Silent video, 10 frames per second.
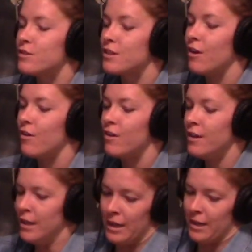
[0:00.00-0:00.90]
So
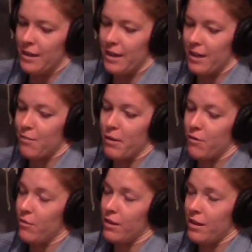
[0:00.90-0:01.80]
it's been
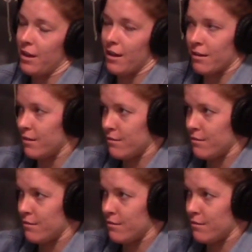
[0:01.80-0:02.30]
a really like